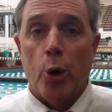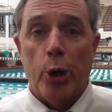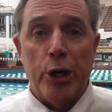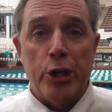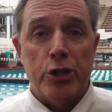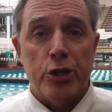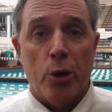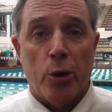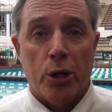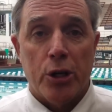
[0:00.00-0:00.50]

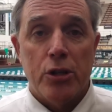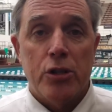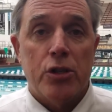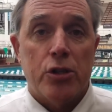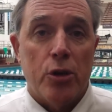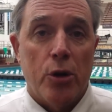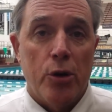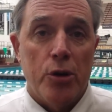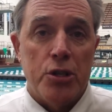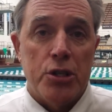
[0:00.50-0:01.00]
worries, no
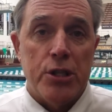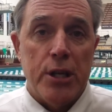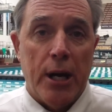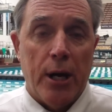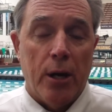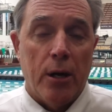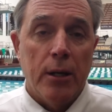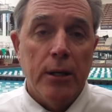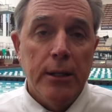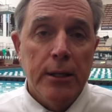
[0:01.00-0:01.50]
concerns
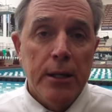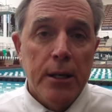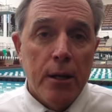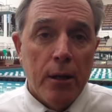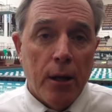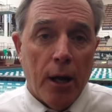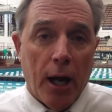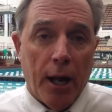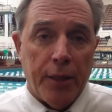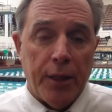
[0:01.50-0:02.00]
there.
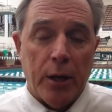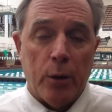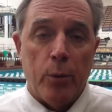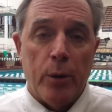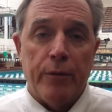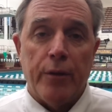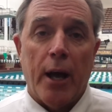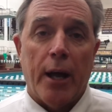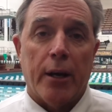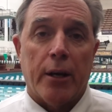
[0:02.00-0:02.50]
I think
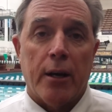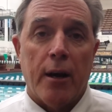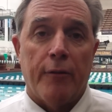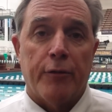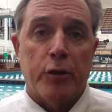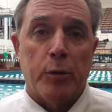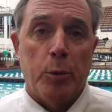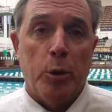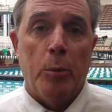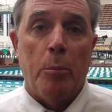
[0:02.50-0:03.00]
we've got a
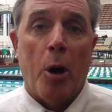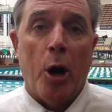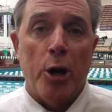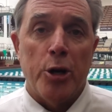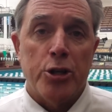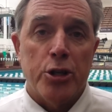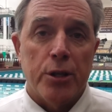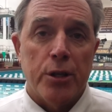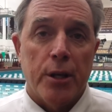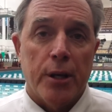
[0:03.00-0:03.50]
comfortable
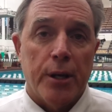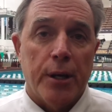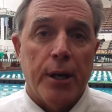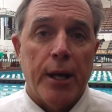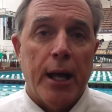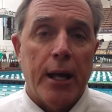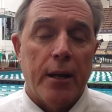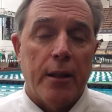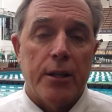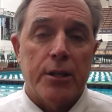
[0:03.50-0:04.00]
margin uh,
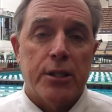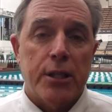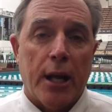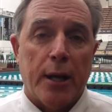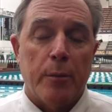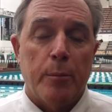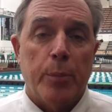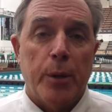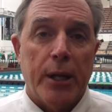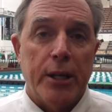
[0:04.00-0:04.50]
ahead of the
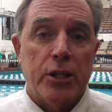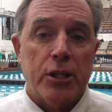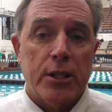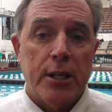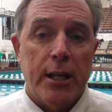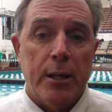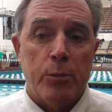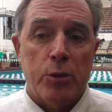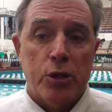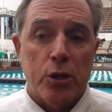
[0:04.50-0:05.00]
second place
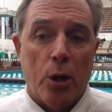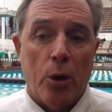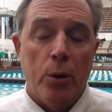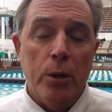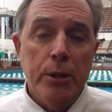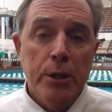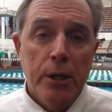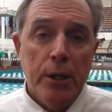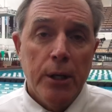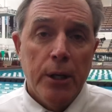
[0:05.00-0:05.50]
team. So
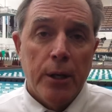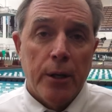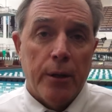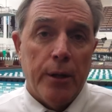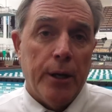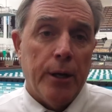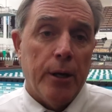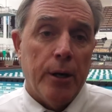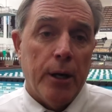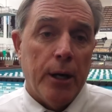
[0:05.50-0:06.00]

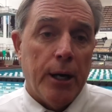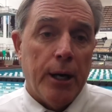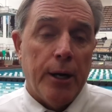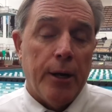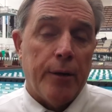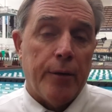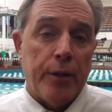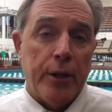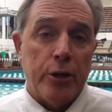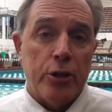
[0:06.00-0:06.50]
they're
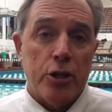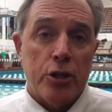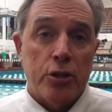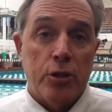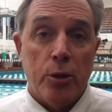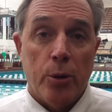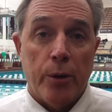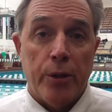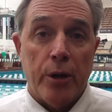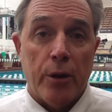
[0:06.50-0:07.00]
uh, they're
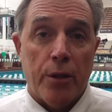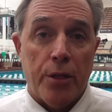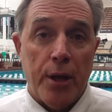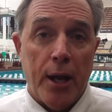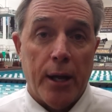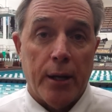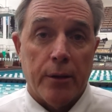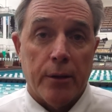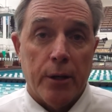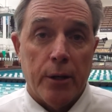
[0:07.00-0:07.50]
just doing their
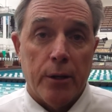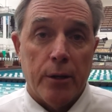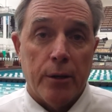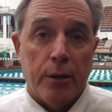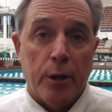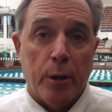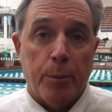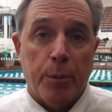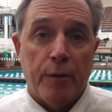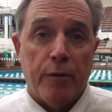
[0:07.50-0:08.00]
thing. They're
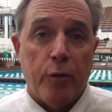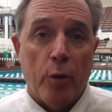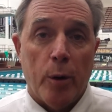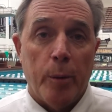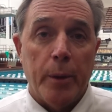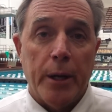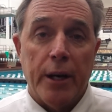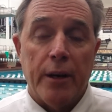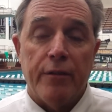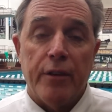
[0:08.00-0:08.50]
they're
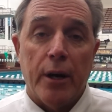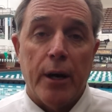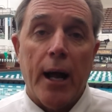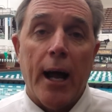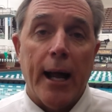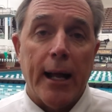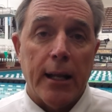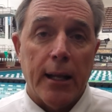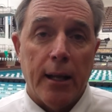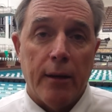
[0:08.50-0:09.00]
performing at a very
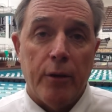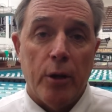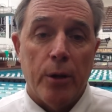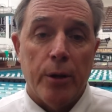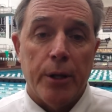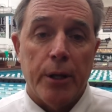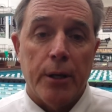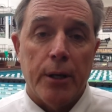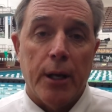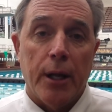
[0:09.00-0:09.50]
high level
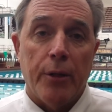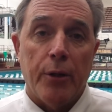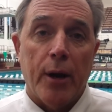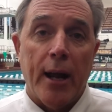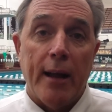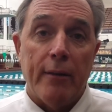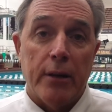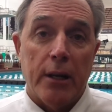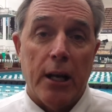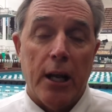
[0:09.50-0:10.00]
and, and they're
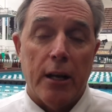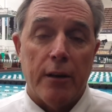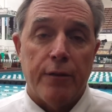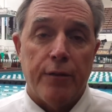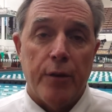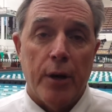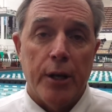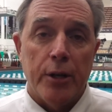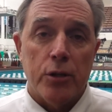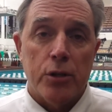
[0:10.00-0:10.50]
having a lot of
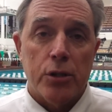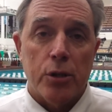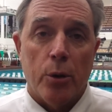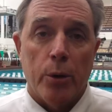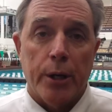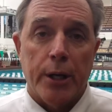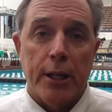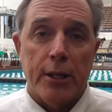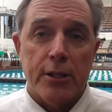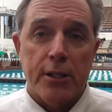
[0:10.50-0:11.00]
fun.
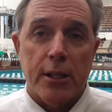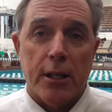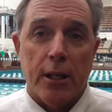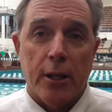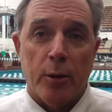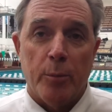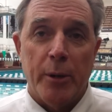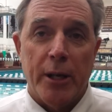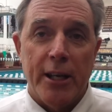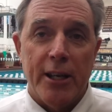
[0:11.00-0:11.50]
So it gets a
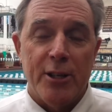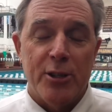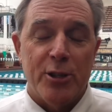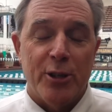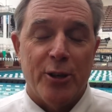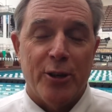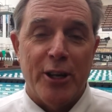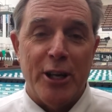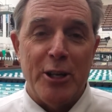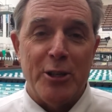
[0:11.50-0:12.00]
little bit
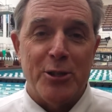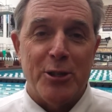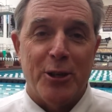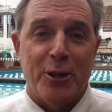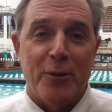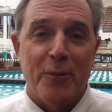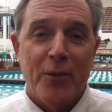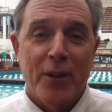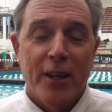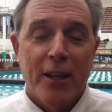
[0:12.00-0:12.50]
easier and
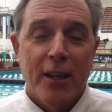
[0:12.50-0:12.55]
easier.